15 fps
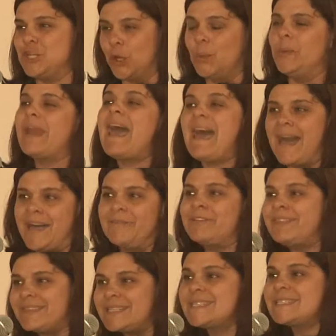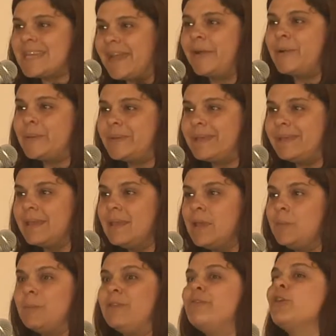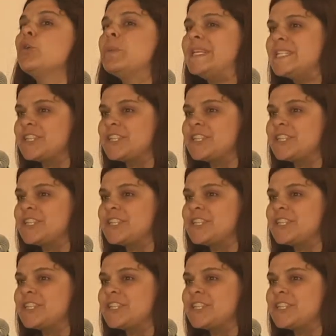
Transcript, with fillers: don't have in this town before we